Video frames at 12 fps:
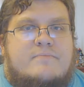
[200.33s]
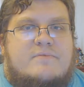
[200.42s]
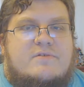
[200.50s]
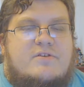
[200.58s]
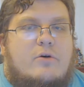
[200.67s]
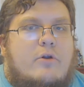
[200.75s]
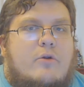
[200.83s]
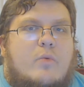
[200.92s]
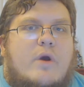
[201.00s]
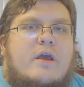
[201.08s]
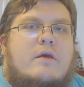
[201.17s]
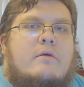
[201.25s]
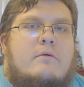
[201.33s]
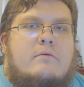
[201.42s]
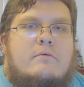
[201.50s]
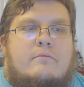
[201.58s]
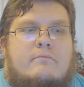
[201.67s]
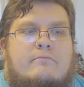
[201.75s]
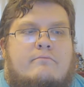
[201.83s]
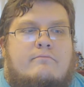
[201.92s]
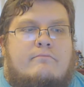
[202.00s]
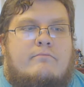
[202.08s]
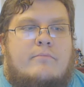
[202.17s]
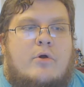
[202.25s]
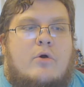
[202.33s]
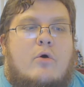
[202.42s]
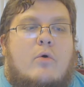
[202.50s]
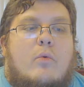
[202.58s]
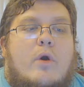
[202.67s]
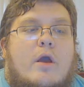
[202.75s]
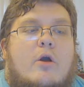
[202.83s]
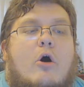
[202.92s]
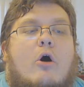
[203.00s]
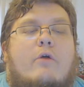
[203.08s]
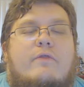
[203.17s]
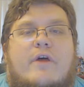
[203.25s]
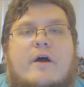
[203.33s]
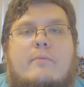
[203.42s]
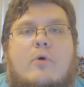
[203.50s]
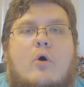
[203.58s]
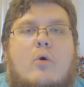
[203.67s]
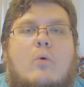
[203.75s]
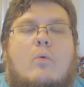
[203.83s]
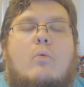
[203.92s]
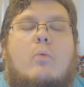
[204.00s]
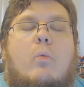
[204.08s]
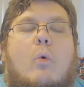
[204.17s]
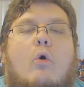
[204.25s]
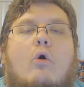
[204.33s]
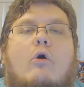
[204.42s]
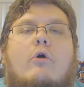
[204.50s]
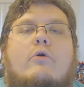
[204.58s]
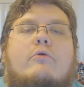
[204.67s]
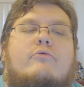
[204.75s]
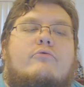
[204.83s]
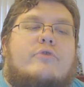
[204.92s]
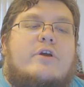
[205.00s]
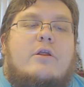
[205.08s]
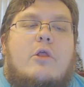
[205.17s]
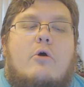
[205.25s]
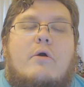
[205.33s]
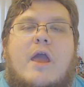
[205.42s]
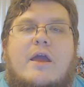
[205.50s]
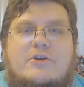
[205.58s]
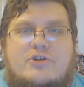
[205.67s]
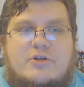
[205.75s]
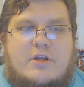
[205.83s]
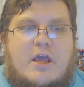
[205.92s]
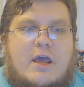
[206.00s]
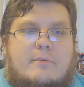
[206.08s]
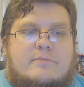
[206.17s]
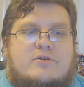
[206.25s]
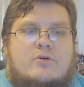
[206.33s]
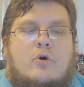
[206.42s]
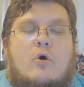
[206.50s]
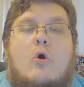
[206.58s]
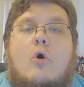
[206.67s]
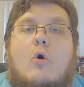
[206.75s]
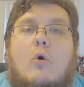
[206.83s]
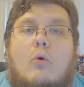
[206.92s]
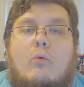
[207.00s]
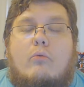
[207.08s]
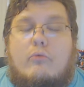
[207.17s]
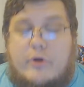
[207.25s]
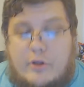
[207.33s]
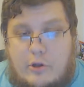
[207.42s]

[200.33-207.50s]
so did we. We called them war relocation camps, or